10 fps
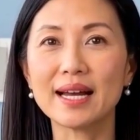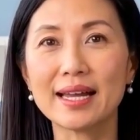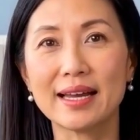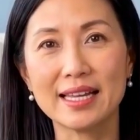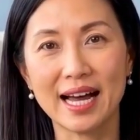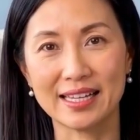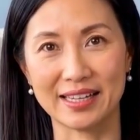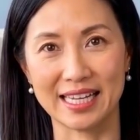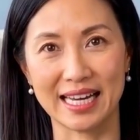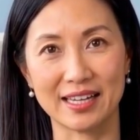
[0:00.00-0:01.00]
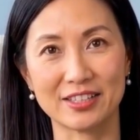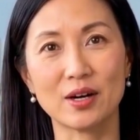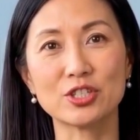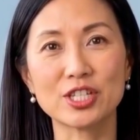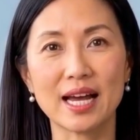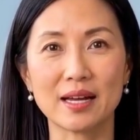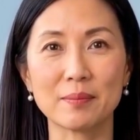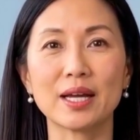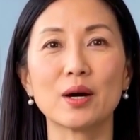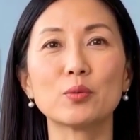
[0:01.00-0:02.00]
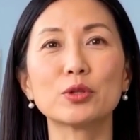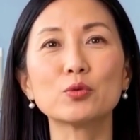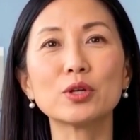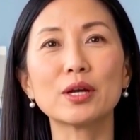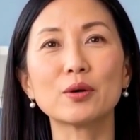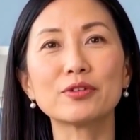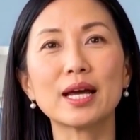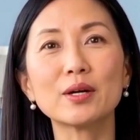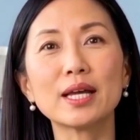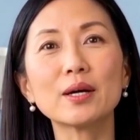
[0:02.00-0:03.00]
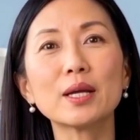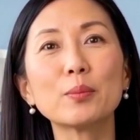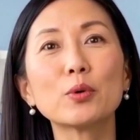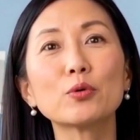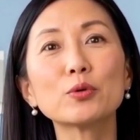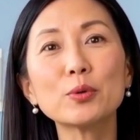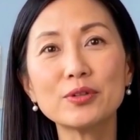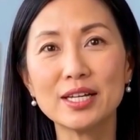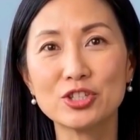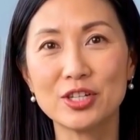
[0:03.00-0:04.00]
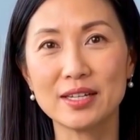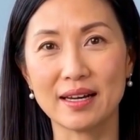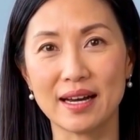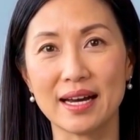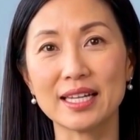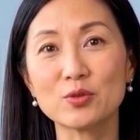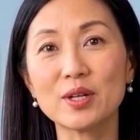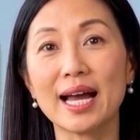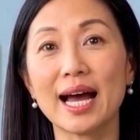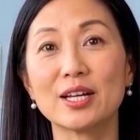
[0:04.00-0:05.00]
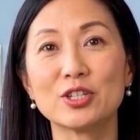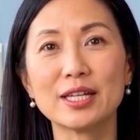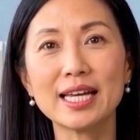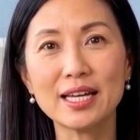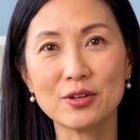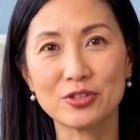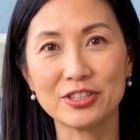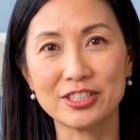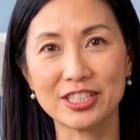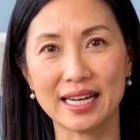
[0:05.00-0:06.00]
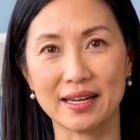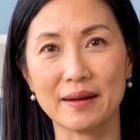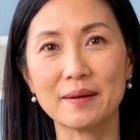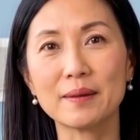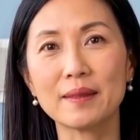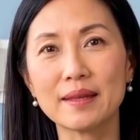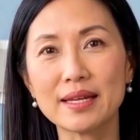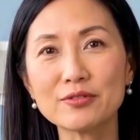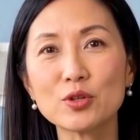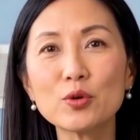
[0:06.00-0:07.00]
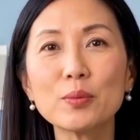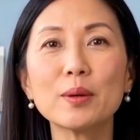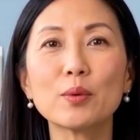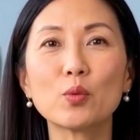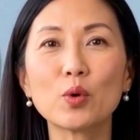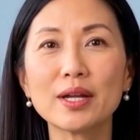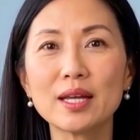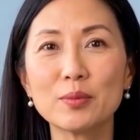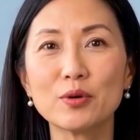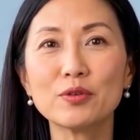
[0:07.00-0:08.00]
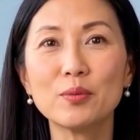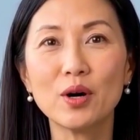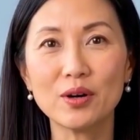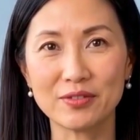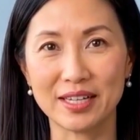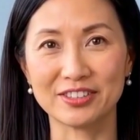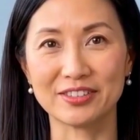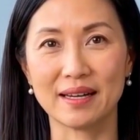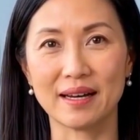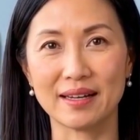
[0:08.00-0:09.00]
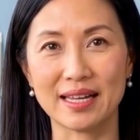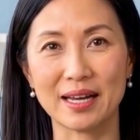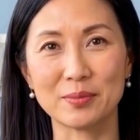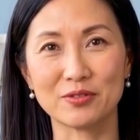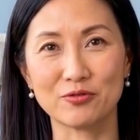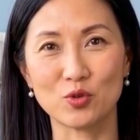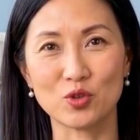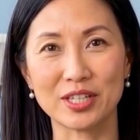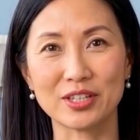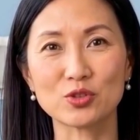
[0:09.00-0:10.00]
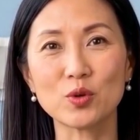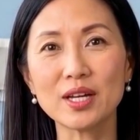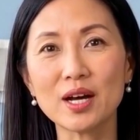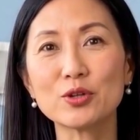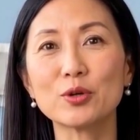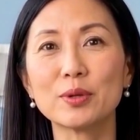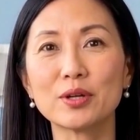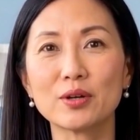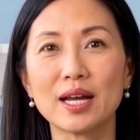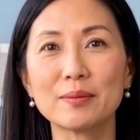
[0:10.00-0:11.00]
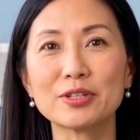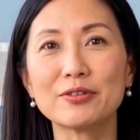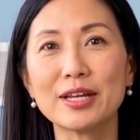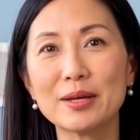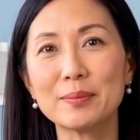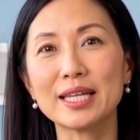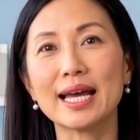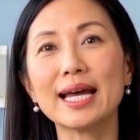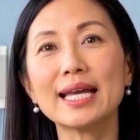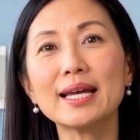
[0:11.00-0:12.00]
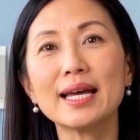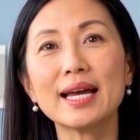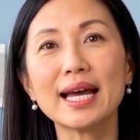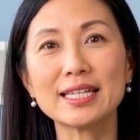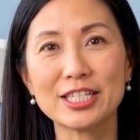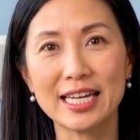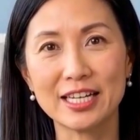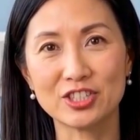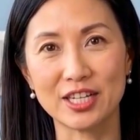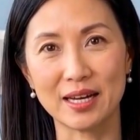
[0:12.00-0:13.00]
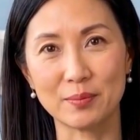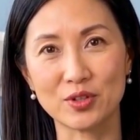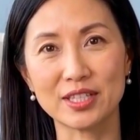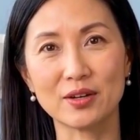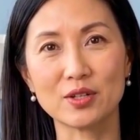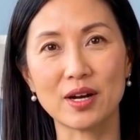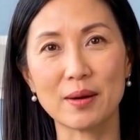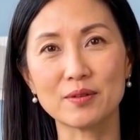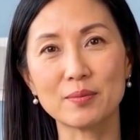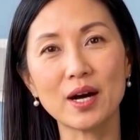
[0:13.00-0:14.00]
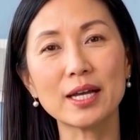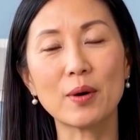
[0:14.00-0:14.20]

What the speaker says: and the nightly hands-on check paired with real veterinary-approved prevention is what actually handles the tick. If you remember one number from all of this, let it be 40 to 100 milligrams of EPA and DHA per kilogram of body